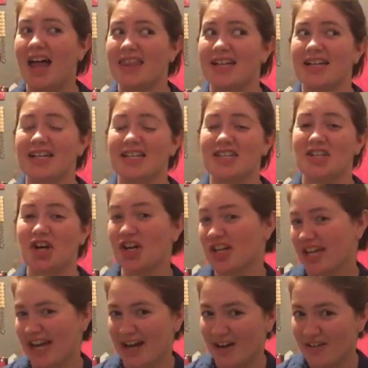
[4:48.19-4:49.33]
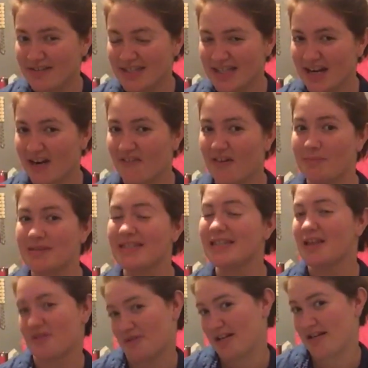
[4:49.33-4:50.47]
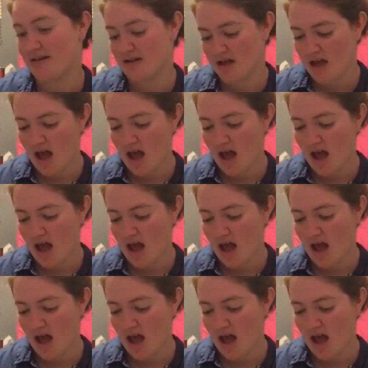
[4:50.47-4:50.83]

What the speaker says: They're dark elves. They're from Slytherin.